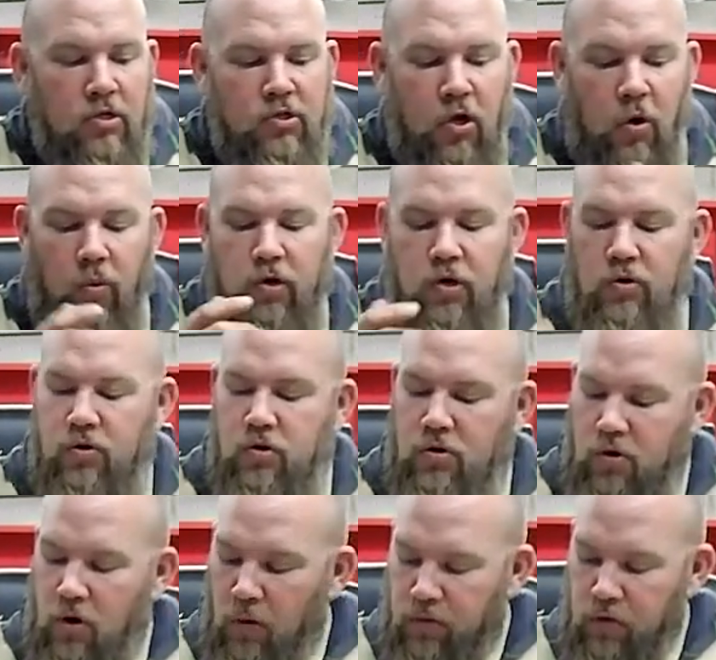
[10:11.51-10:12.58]
So when you
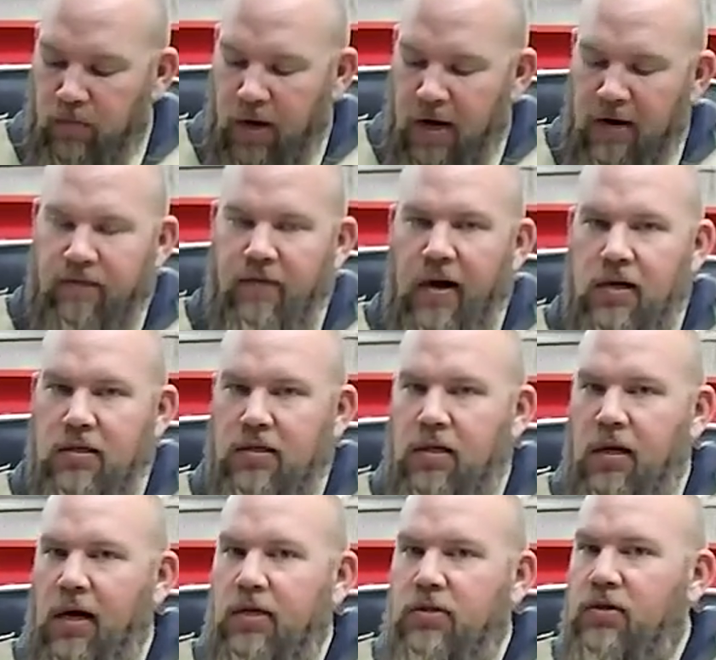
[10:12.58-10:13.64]
go through my advanced
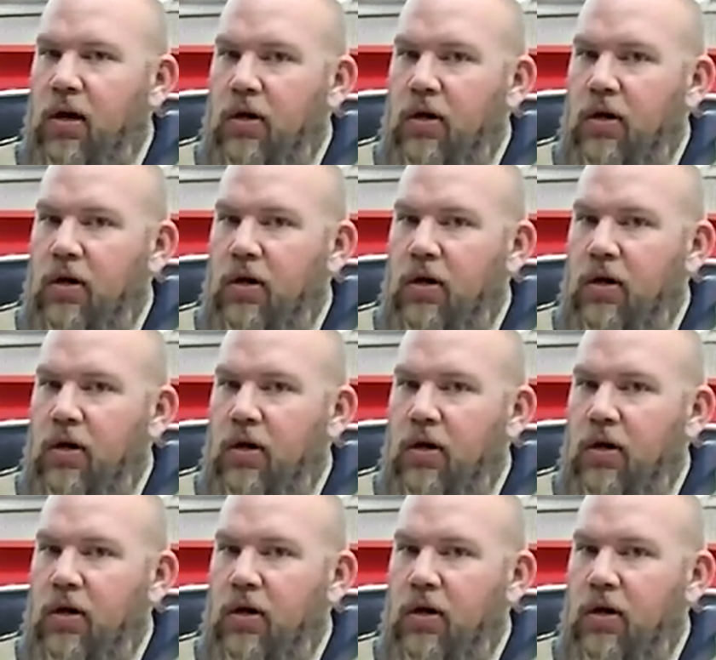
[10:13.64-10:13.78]
class,